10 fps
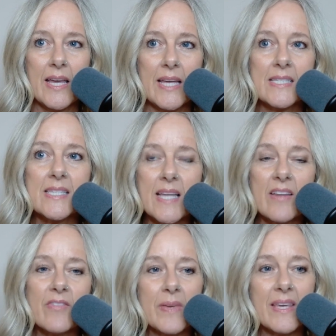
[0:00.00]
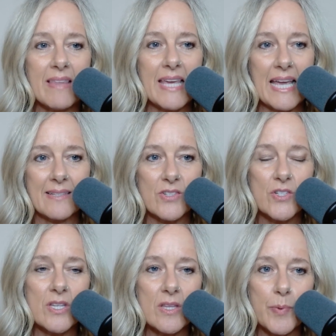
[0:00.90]
instead of being the answer
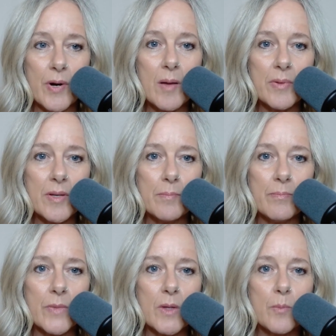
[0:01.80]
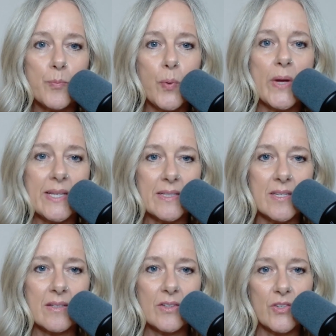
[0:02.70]
to the problem,
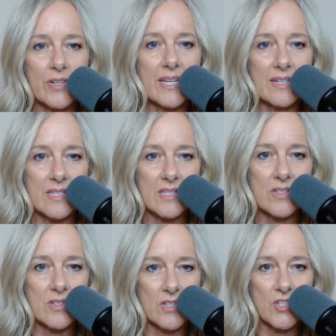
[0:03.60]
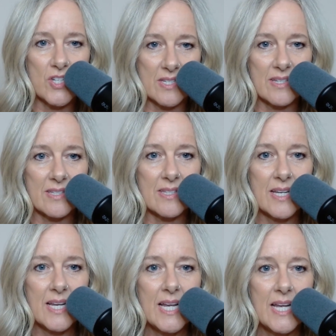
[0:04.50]
point your kids to Jesus.
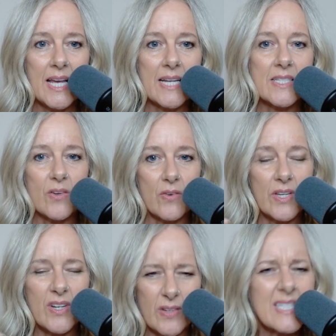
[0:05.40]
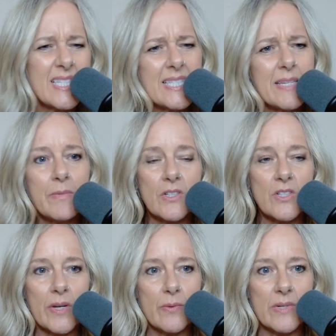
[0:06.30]
And so, it's similar
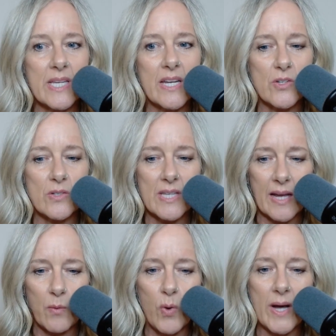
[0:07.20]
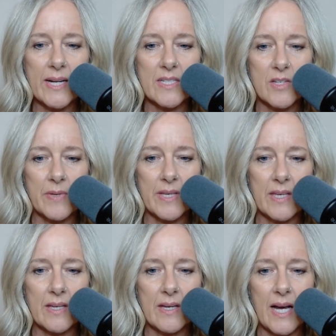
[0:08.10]
to what you were saying, Joe. It's like,
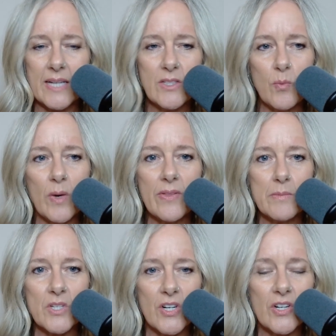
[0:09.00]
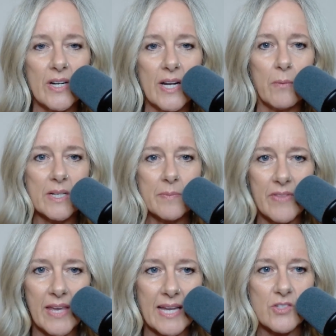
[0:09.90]
I don't want them to hurt. I wanted to be
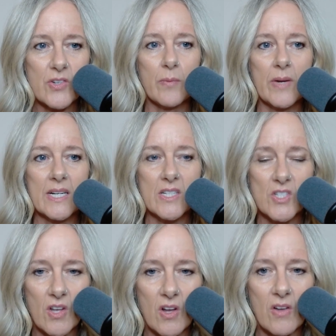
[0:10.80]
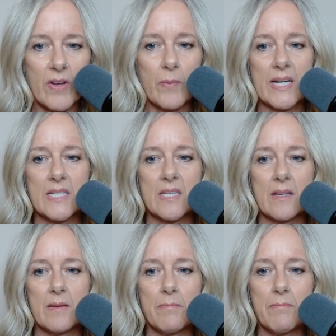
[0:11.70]
the answer. I wanted to solve. I wanted
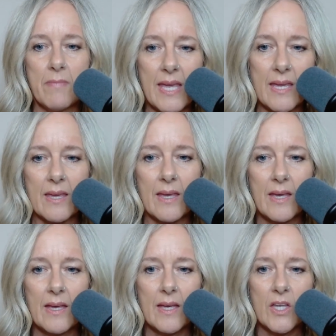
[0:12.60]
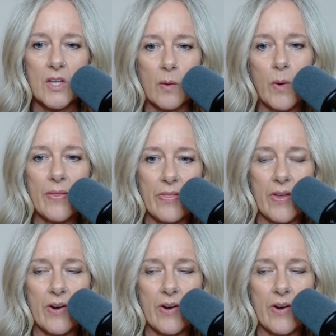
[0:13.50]
to make, I want